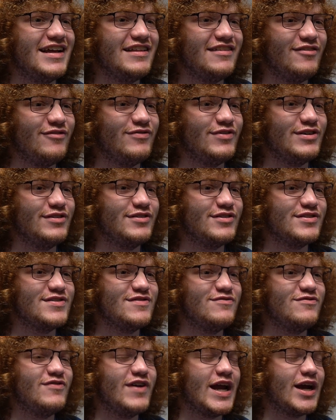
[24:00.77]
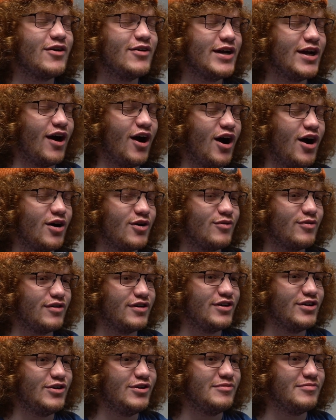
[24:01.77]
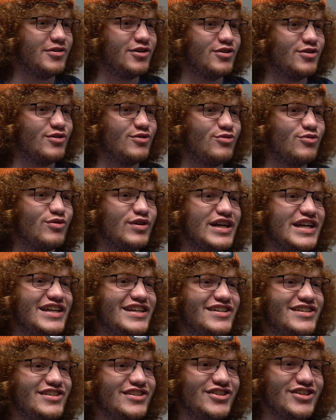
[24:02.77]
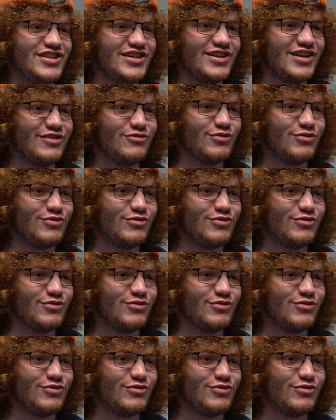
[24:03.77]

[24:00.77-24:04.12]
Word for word: Nathan Fielder's very awkward humor, cringy,